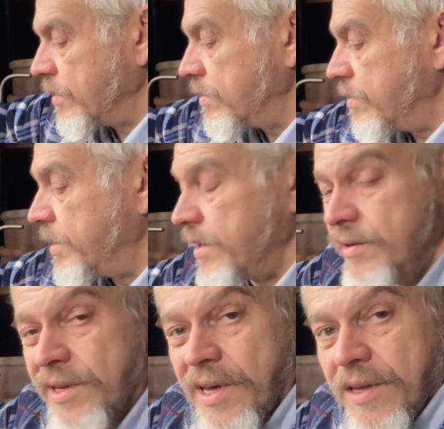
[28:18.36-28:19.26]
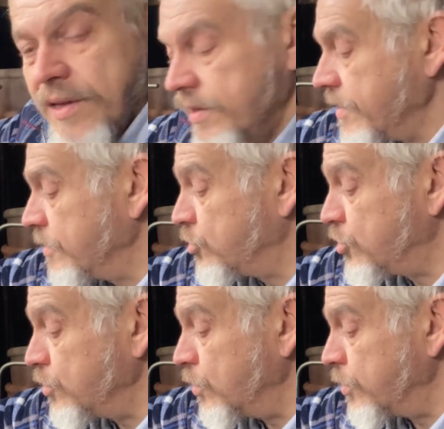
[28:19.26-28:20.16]
So I may only get
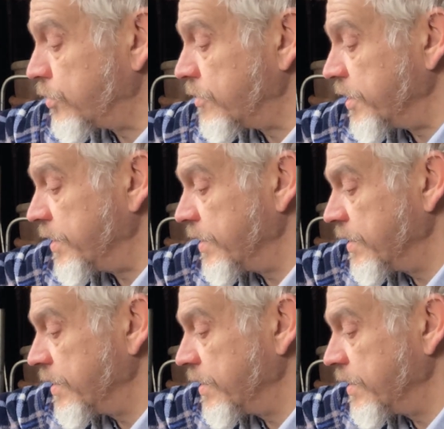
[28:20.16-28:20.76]
2 or 3